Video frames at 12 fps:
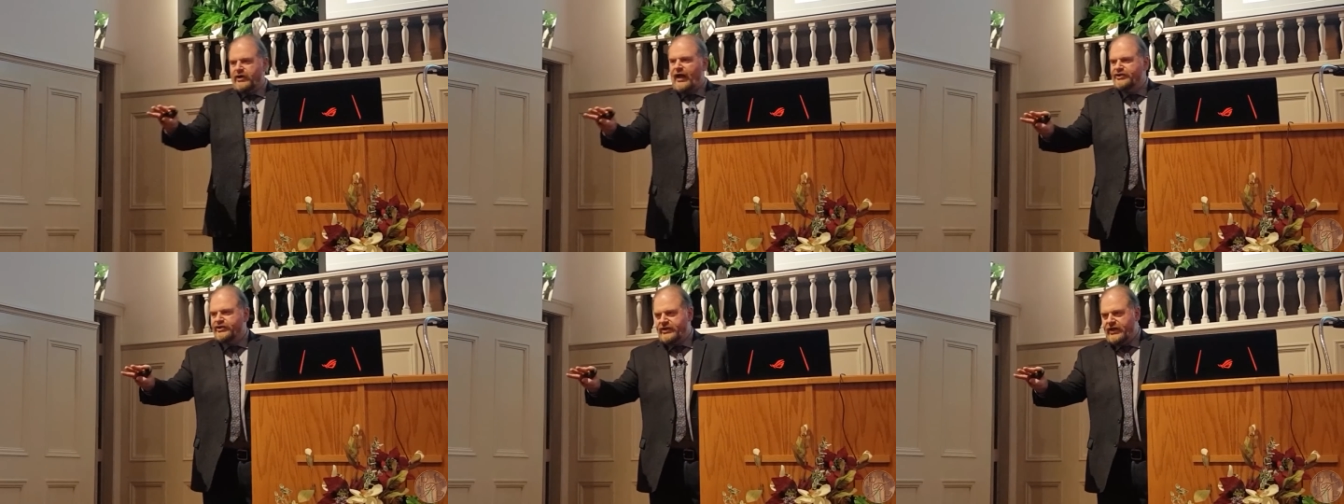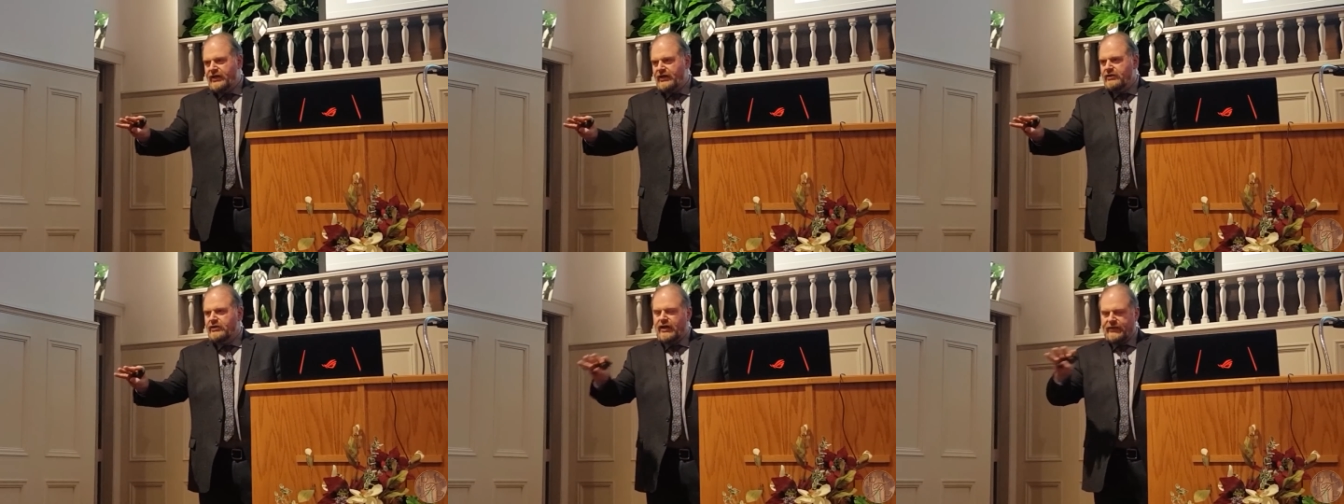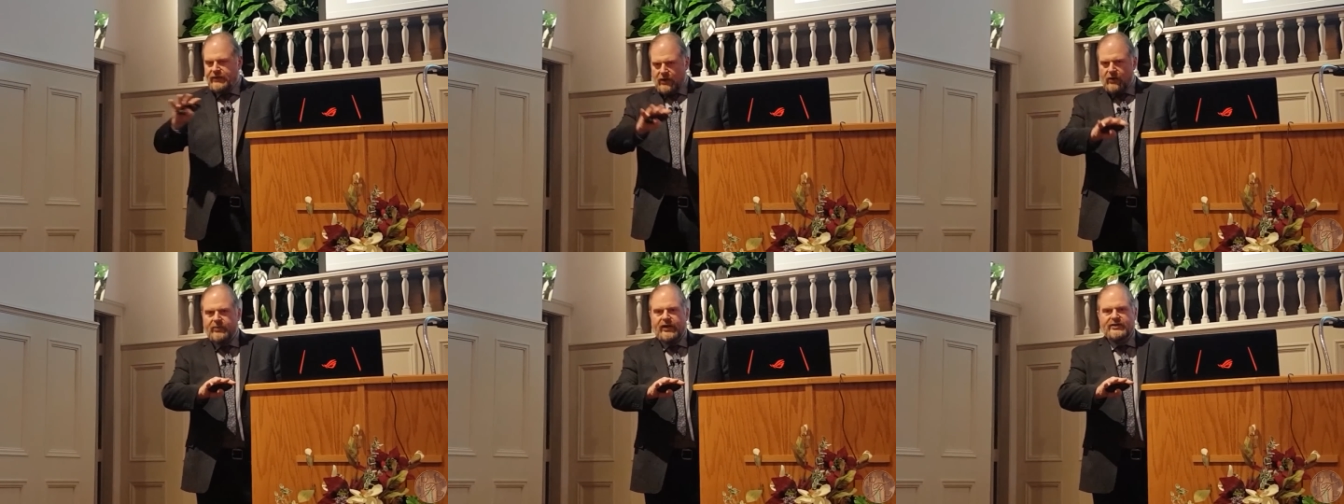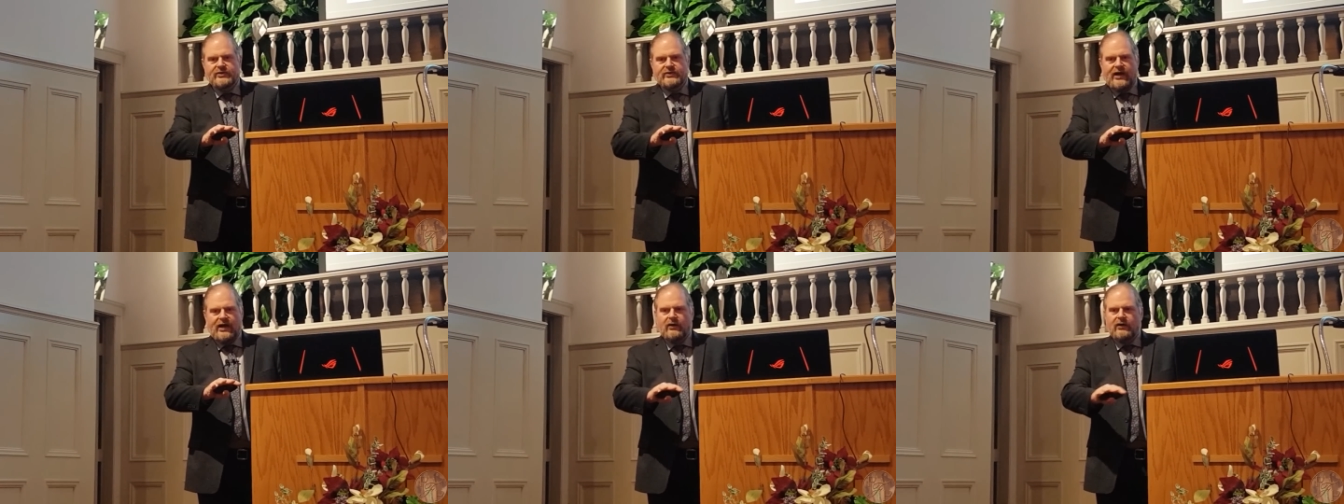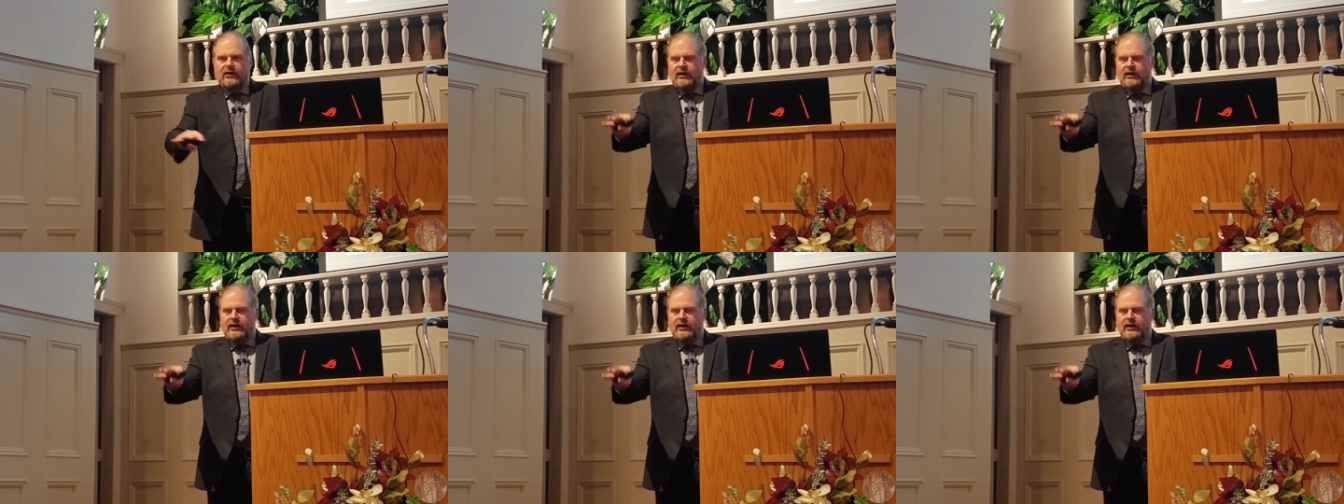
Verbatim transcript: are agitated, and they are being so now,